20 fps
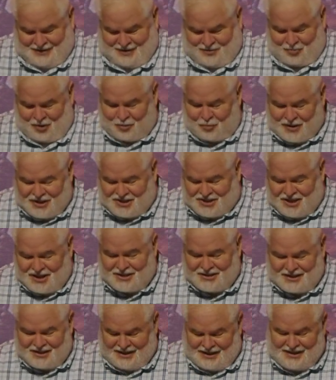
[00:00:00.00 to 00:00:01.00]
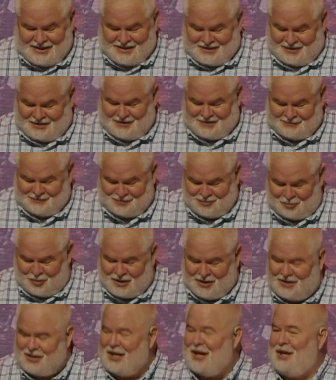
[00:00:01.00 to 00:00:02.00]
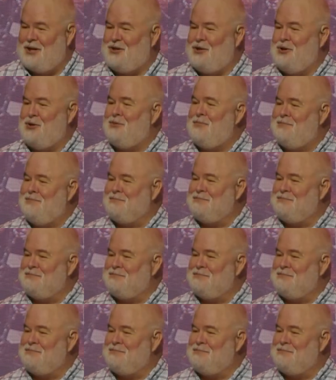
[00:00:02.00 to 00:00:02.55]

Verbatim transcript: When we sinned in Eden, what did God do?